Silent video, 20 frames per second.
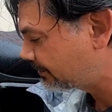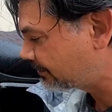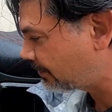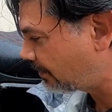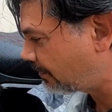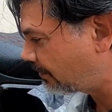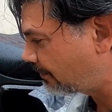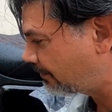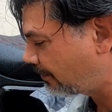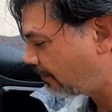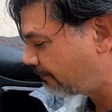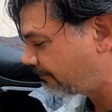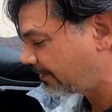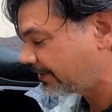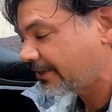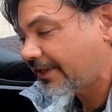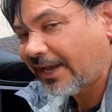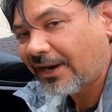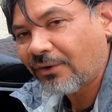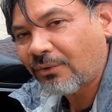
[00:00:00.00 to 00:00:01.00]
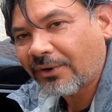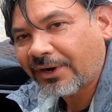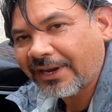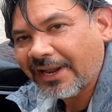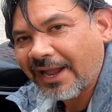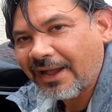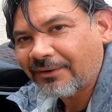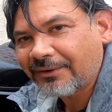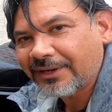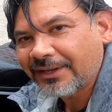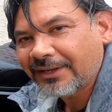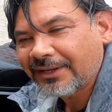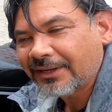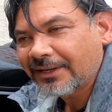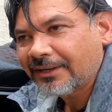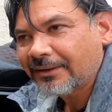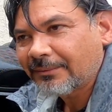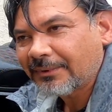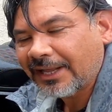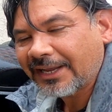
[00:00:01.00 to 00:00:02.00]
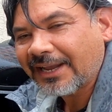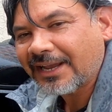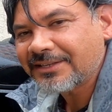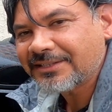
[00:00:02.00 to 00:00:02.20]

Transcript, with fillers: So hopefully that'll work out. Like